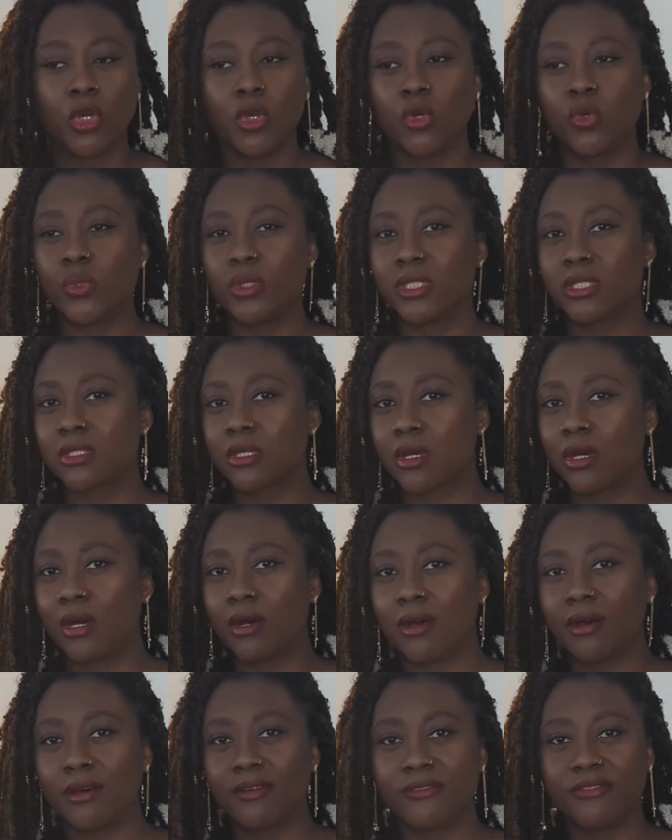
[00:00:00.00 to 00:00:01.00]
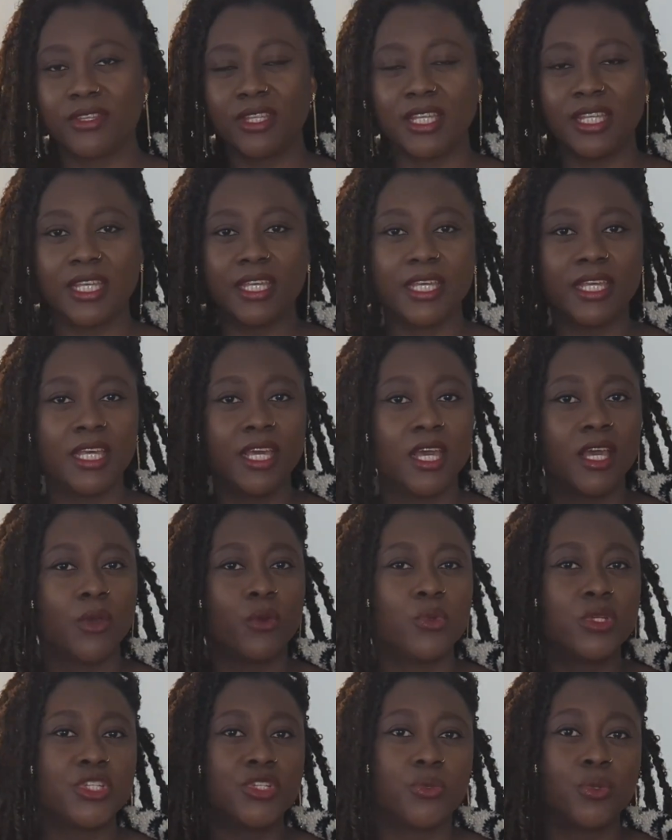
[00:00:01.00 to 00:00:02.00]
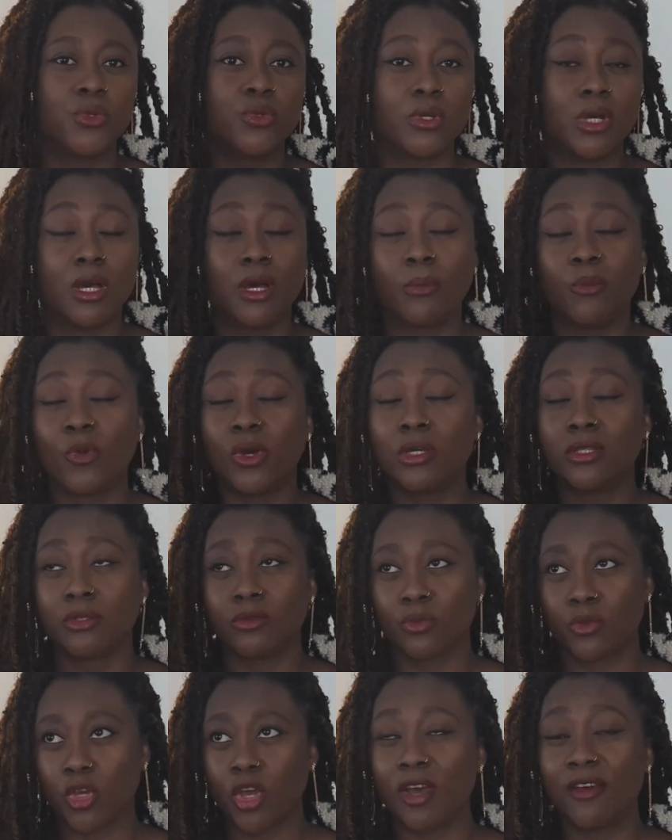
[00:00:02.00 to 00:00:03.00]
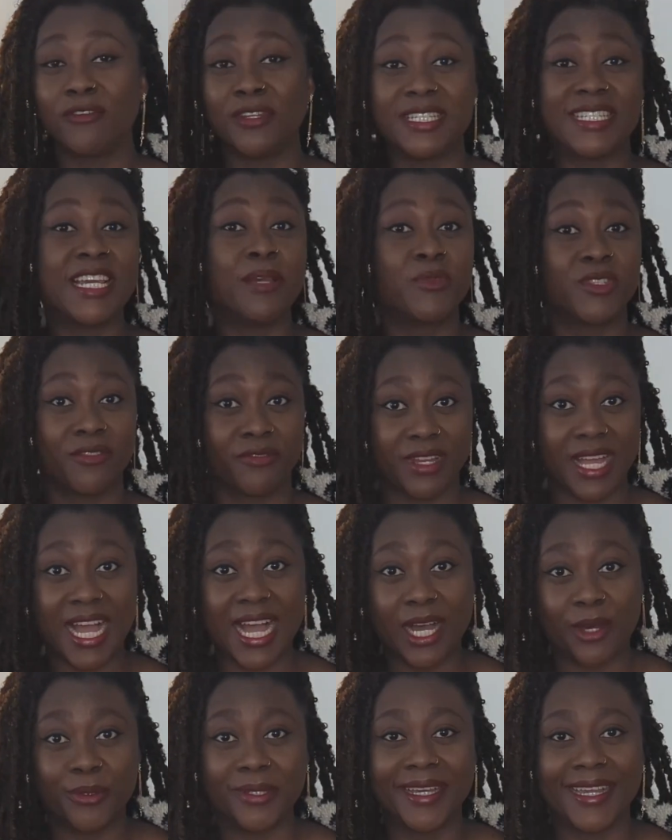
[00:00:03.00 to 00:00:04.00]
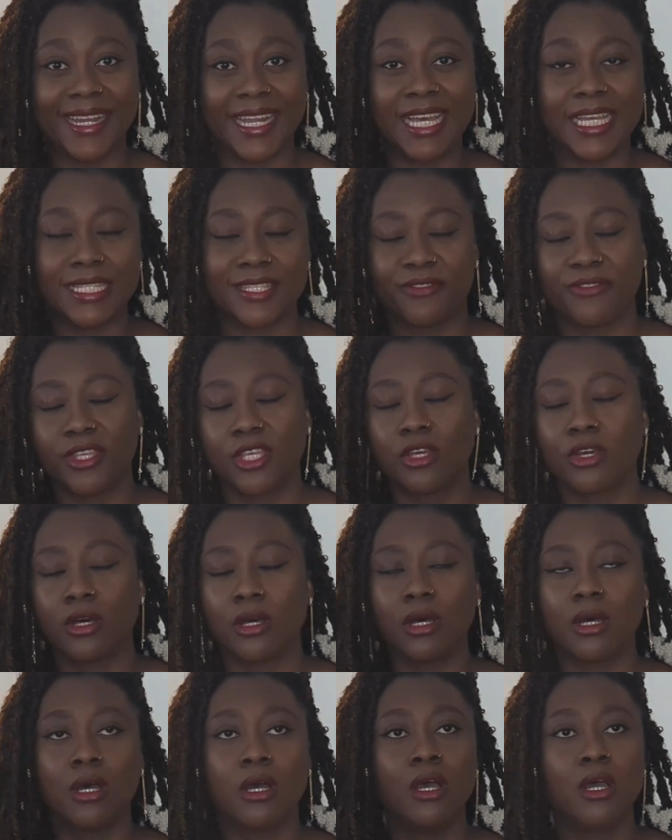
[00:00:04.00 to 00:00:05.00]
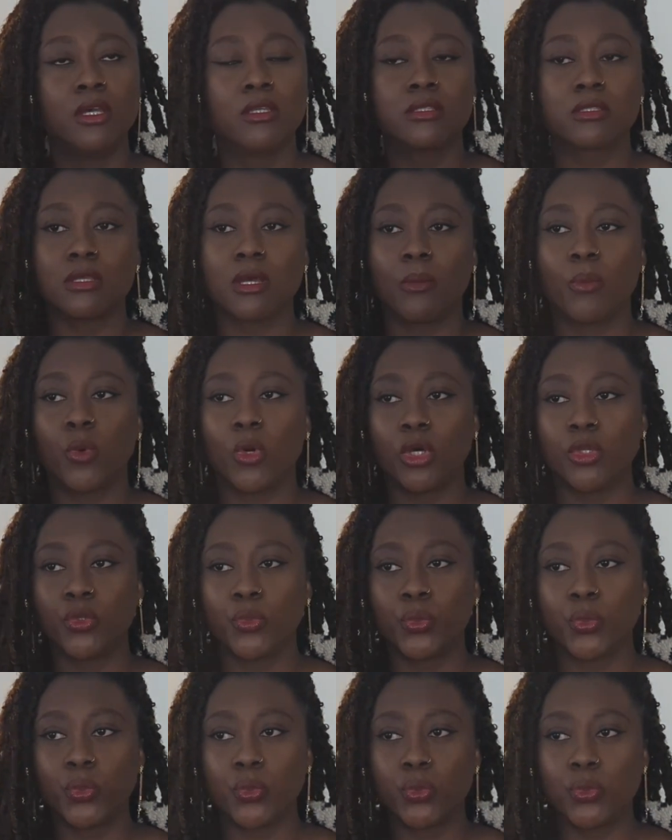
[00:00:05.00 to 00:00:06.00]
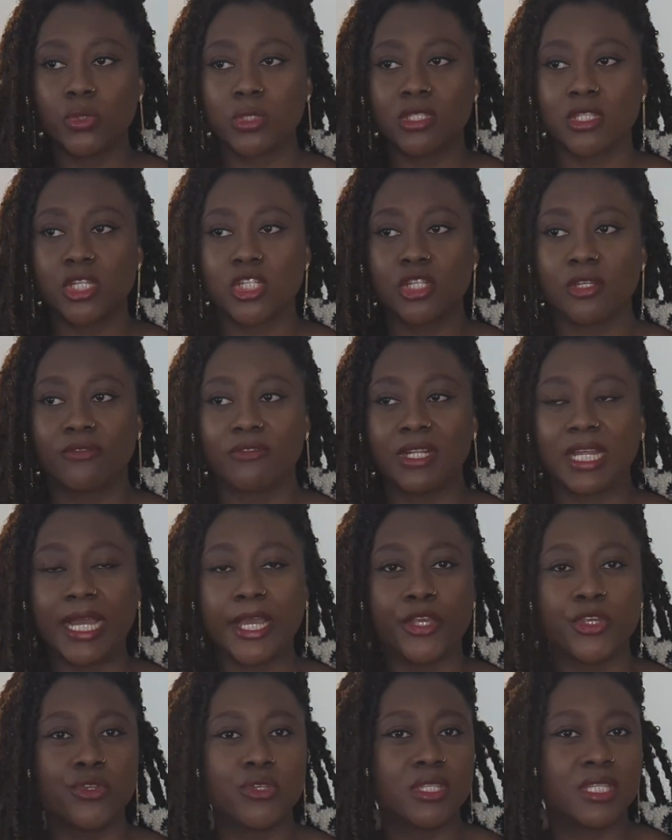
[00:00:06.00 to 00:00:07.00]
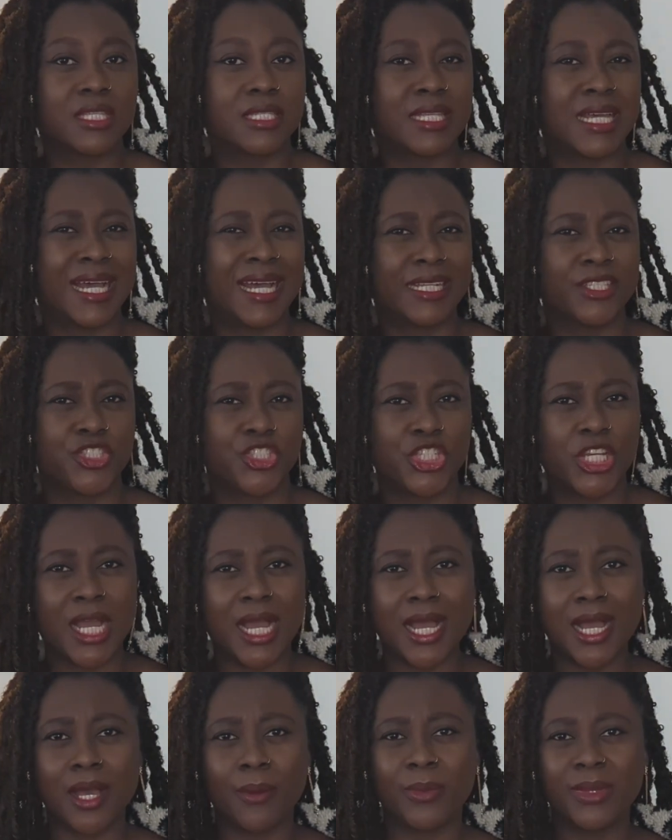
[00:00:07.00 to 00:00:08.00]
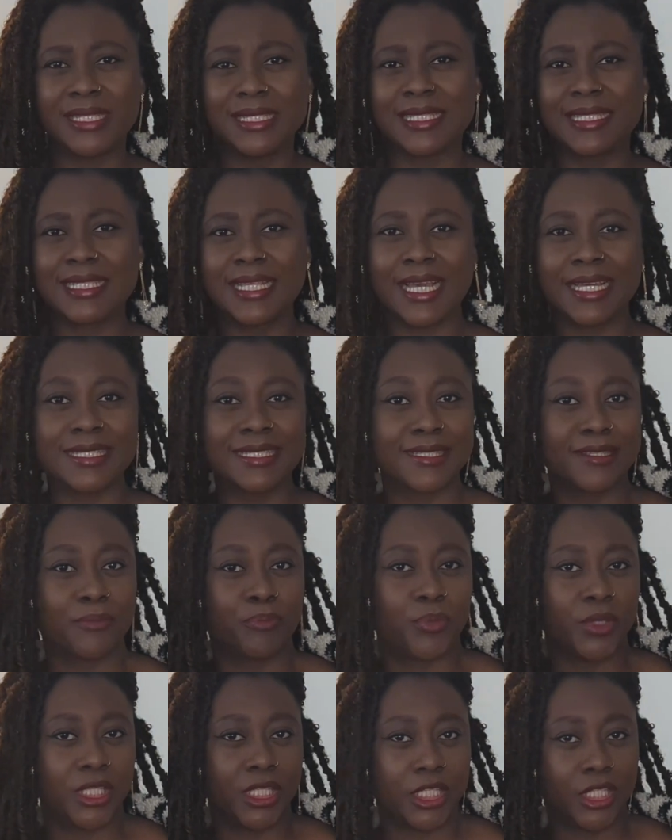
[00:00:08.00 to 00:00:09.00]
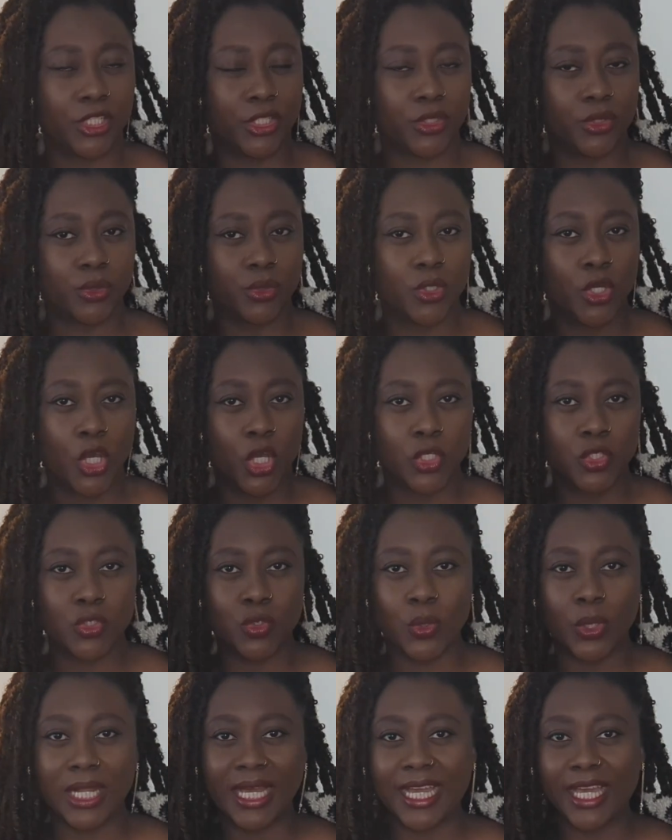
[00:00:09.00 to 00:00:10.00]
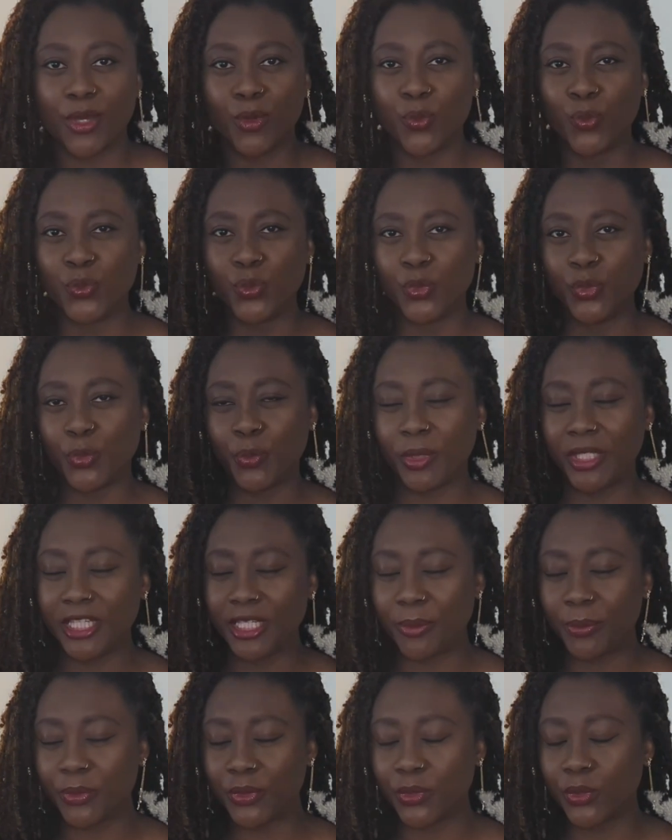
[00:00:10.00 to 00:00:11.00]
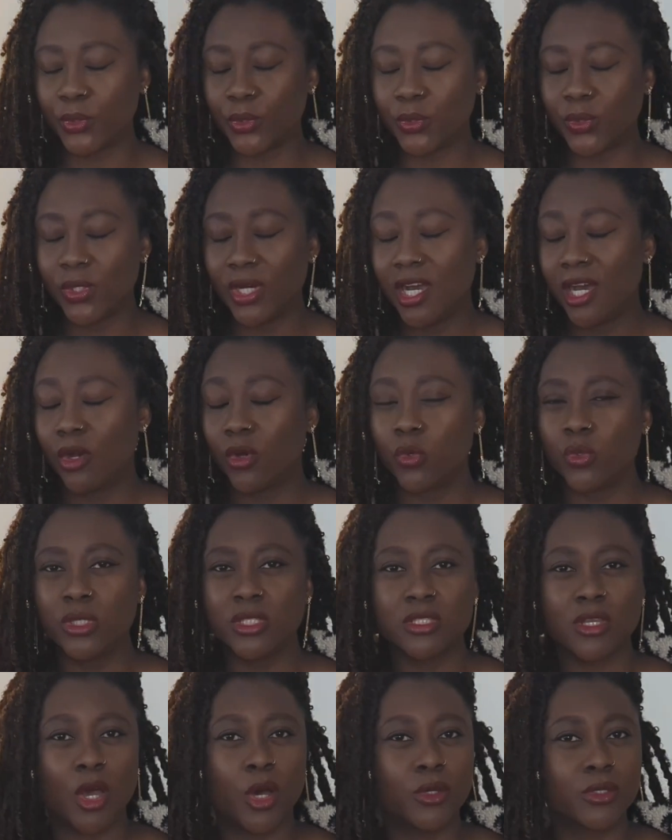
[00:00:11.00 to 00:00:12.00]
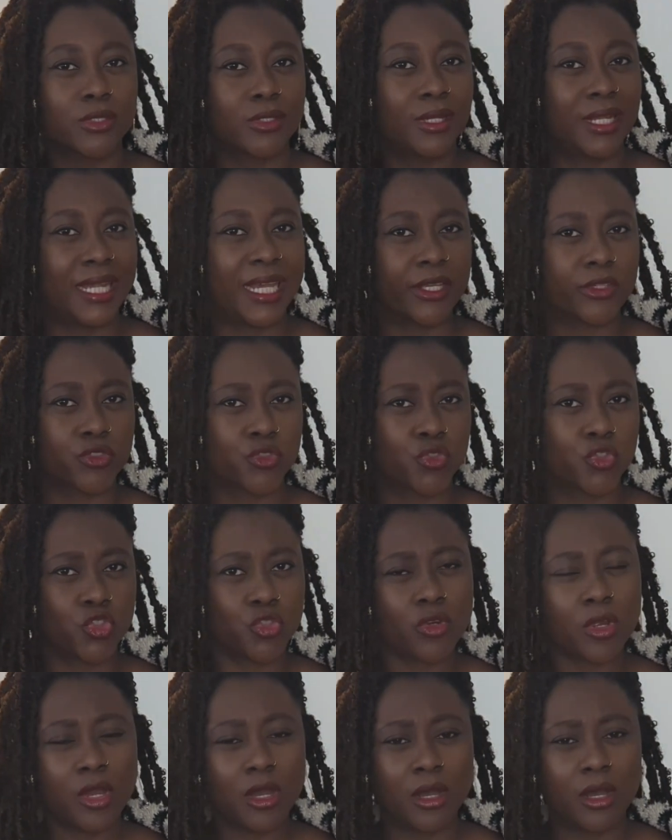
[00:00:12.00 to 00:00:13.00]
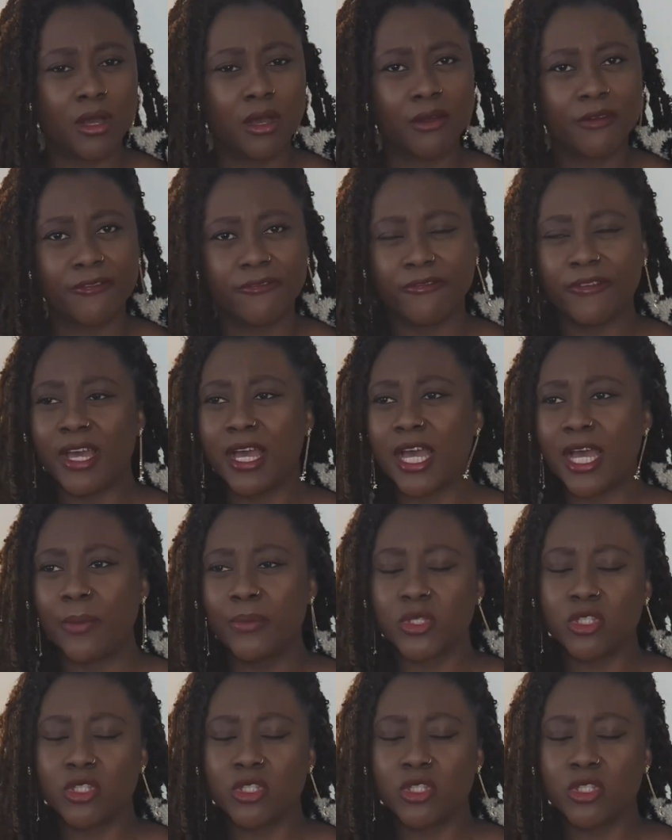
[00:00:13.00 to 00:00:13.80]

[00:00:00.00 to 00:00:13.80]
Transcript: who is curvy, curvy in terms of hourglass figure, someone who sort of like uses her charm and sex appeal to like woo people, who is also like strong, firm,